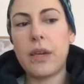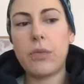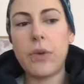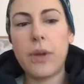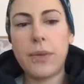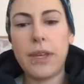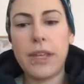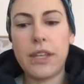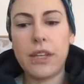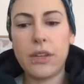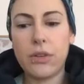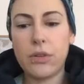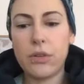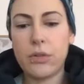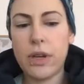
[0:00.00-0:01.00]
women
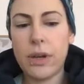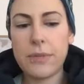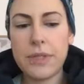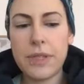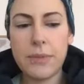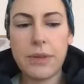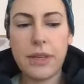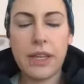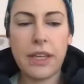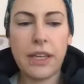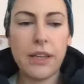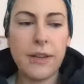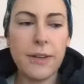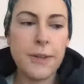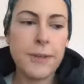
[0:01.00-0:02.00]
who come to
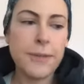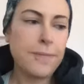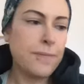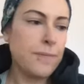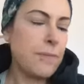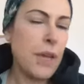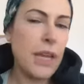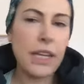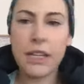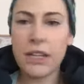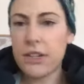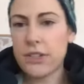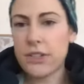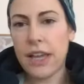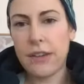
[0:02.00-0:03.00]
me many
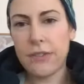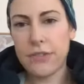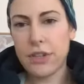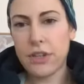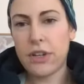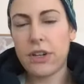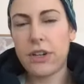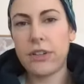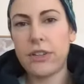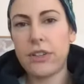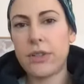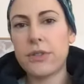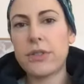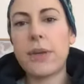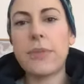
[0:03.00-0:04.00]
years after, you
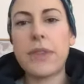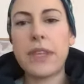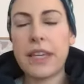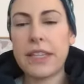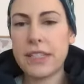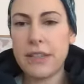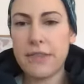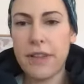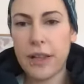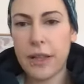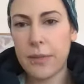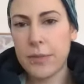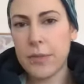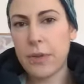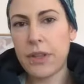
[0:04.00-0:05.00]
know, something has
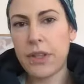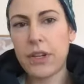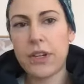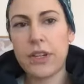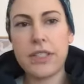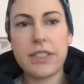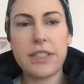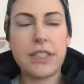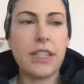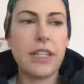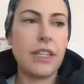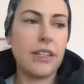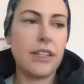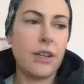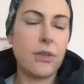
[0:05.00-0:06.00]
developed, whether it's a,
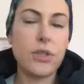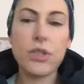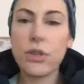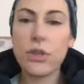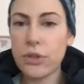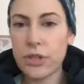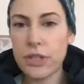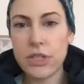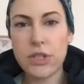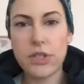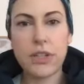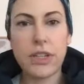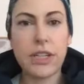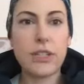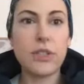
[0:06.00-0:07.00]
you know, shoulder
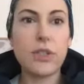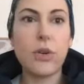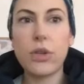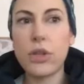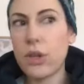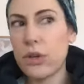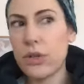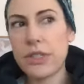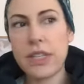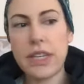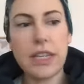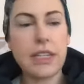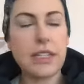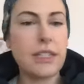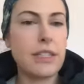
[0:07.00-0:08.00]
injury,
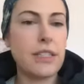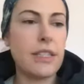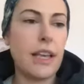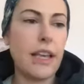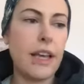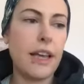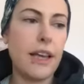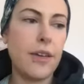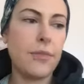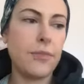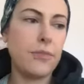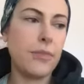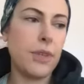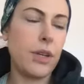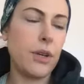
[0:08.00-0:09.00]
scoliosis,
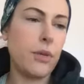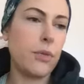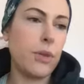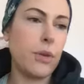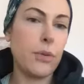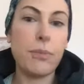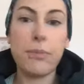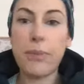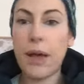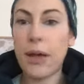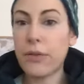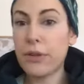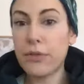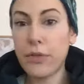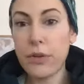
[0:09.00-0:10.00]
you know, the
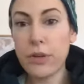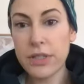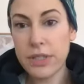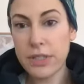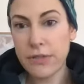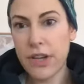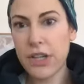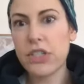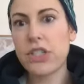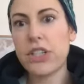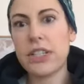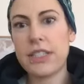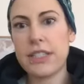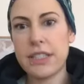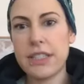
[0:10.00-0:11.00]
pelvic floor
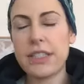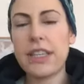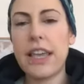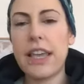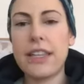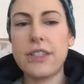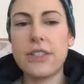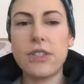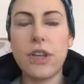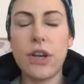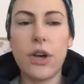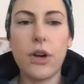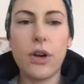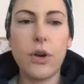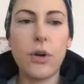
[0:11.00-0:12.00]
dysfunctions. And
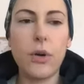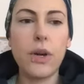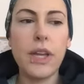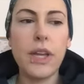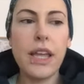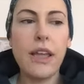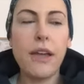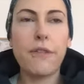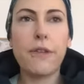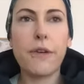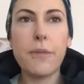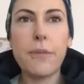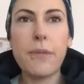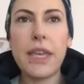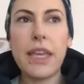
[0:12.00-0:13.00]
so
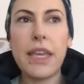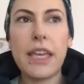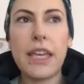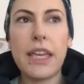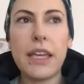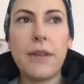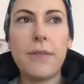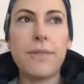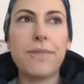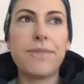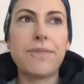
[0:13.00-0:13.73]
for me,